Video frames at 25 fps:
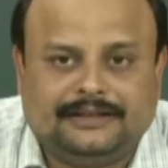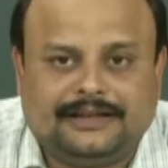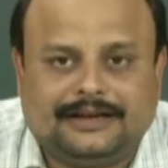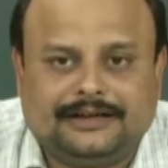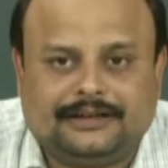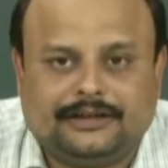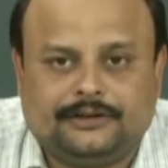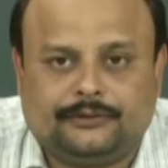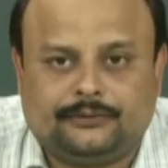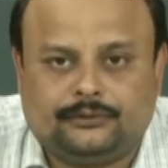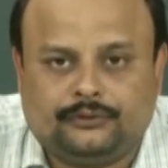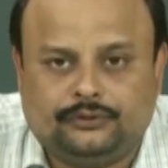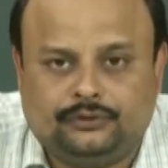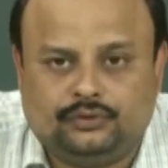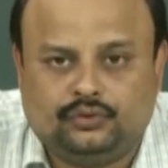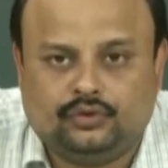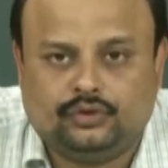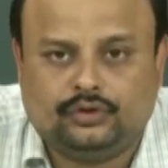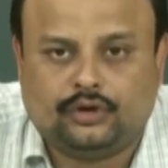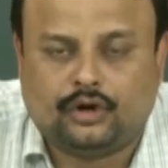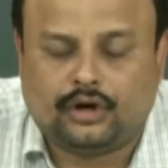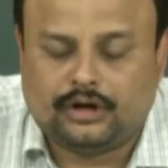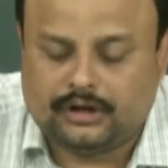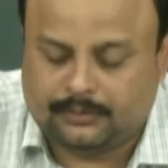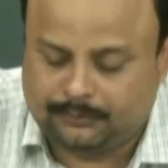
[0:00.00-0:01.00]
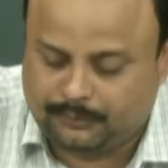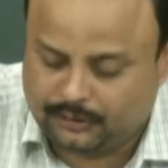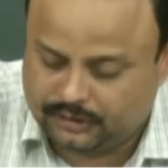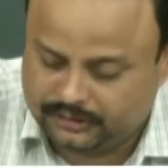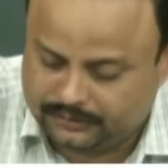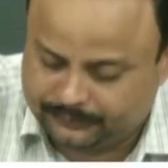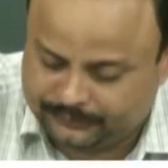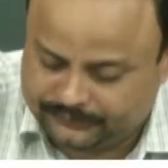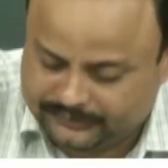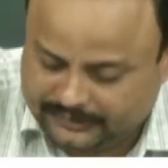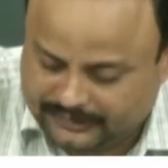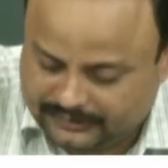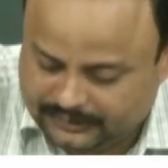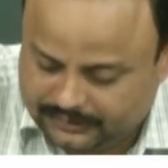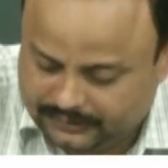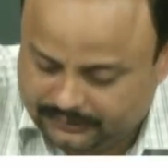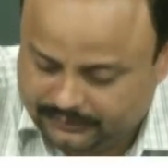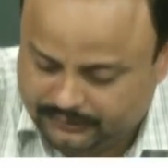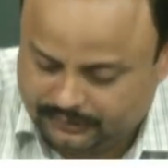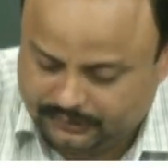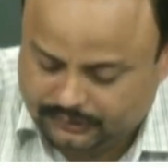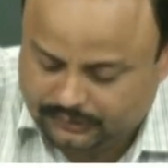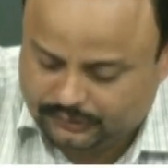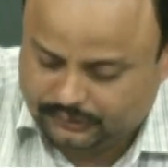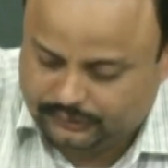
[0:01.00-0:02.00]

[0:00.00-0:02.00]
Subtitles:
that is U naught upon epsilon.